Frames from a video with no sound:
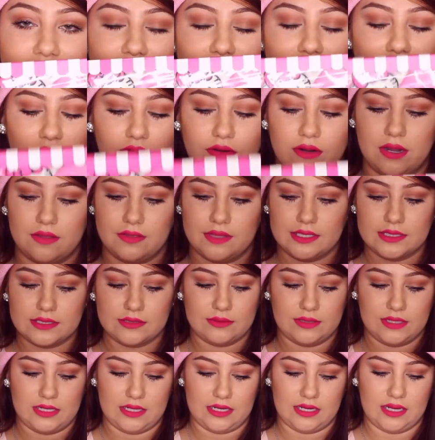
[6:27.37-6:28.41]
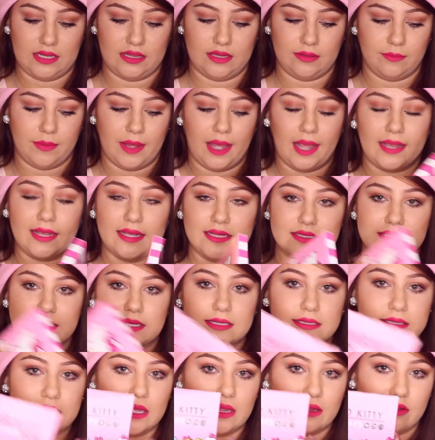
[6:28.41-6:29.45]
cute on this one, and in the back it
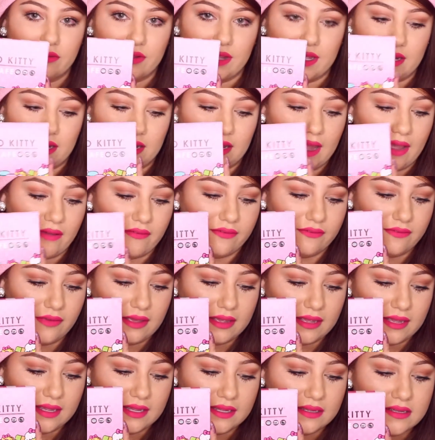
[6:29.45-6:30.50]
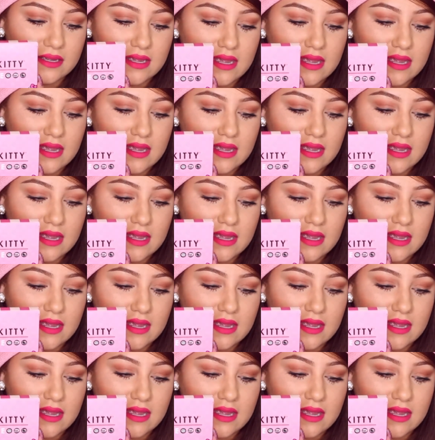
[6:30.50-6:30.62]
says Hello Kitty Cafe.